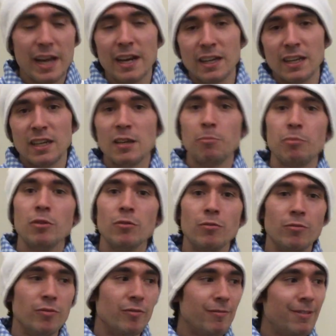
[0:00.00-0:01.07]
and keep
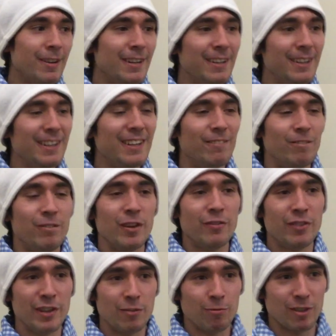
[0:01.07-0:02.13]
you
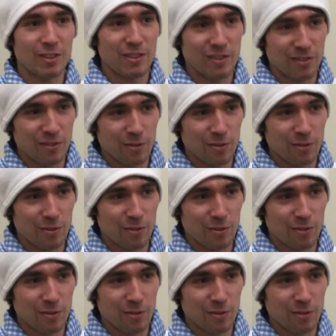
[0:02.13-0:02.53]
vivid with the